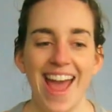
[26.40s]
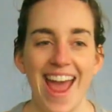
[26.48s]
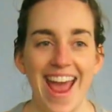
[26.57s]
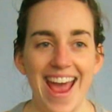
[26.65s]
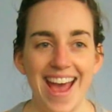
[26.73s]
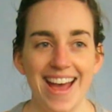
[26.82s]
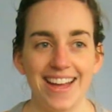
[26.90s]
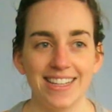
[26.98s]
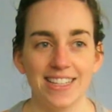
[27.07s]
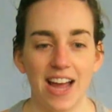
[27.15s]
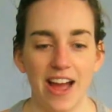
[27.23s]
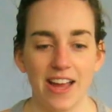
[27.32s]

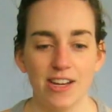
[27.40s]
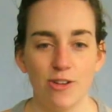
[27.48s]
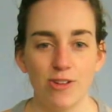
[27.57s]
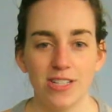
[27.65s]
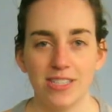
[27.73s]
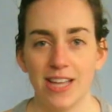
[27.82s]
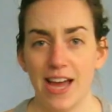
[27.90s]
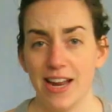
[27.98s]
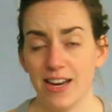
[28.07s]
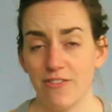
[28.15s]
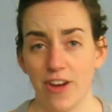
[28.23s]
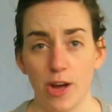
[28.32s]
And I noticed
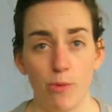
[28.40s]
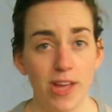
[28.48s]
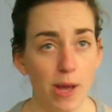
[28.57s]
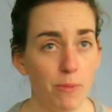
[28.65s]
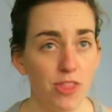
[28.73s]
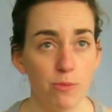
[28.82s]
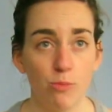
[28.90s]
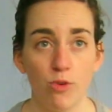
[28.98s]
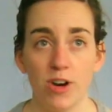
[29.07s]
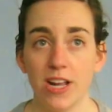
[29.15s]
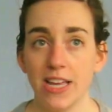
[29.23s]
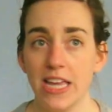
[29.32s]
that if I wake up in the
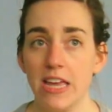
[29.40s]
morning,